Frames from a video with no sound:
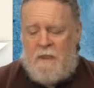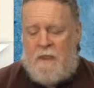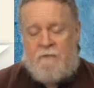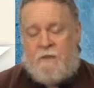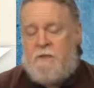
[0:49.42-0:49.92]

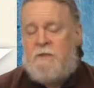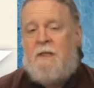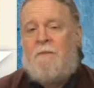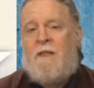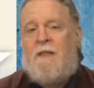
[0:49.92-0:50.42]
If you do
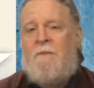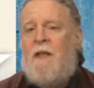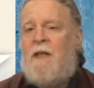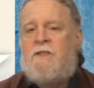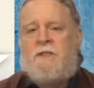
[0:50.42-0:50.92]
send me
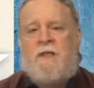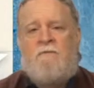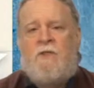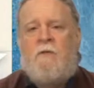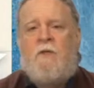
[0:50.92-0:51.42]
email, I just
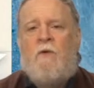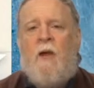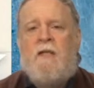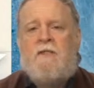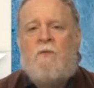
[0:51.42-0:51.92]
have two
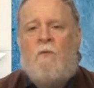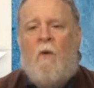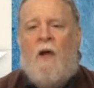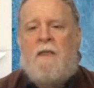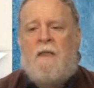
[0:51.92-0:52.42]
requests.
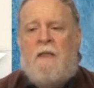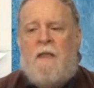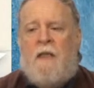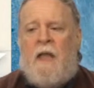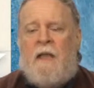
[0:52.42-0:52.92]
One,
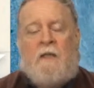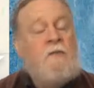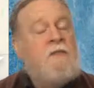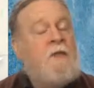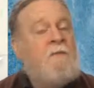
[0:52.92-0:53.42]

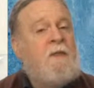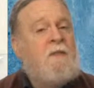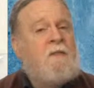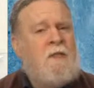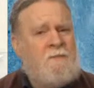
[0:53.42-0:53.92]
include something in
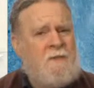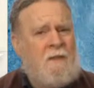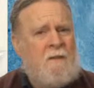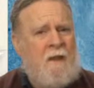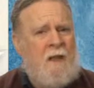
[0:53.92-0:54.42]
the
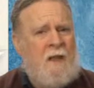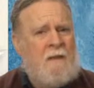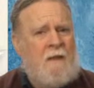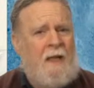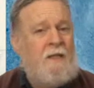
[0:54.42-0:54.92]
subject
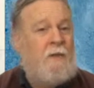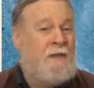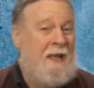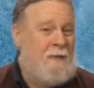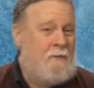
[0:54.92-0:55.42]
line, like your
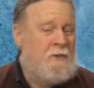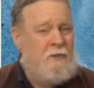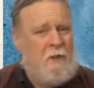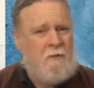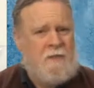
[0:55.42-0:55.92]
cable
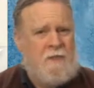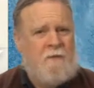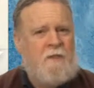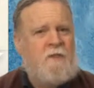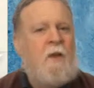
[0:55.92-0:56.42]
show or
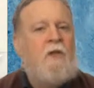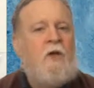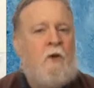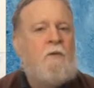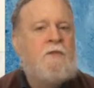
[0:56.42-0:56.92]
something, so I
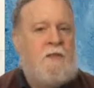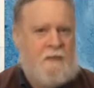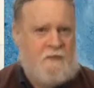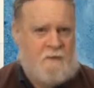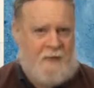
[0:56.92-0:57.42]
know it's
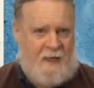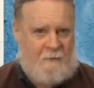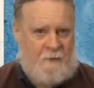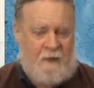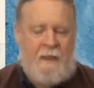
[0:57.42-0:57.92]
not
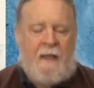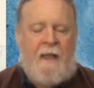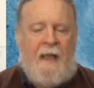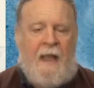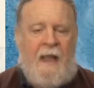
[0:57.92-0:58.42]
spam.
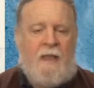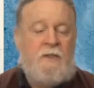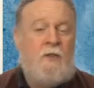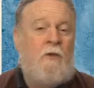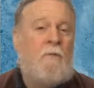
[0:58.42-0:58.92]

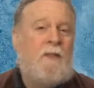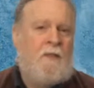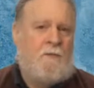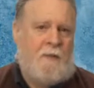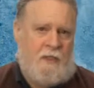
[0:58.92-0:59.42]
And two, be a
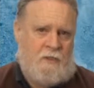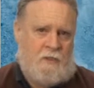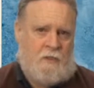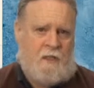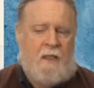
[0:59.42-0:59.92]
little
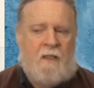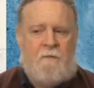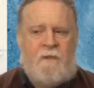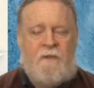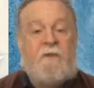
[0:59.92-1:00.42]
patient. I
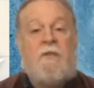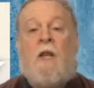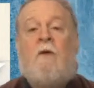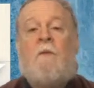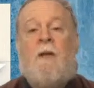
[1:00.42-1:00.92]
can be a little
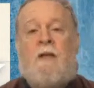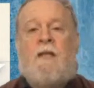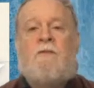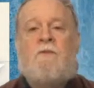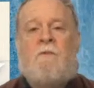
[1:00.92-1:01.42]
slow about
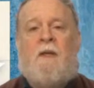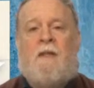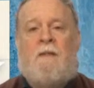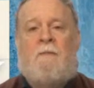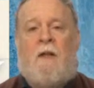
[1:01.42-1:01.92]
answering my
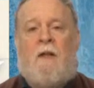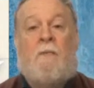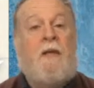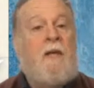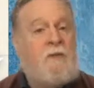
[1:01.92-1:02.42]
email,
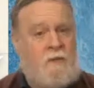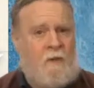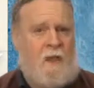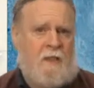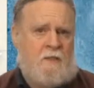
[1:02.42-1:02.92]
but I
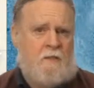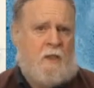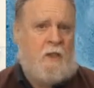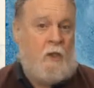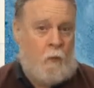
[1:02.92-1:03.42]
do answer
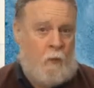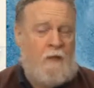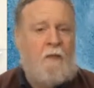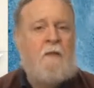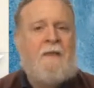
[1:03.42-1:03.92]
it. You will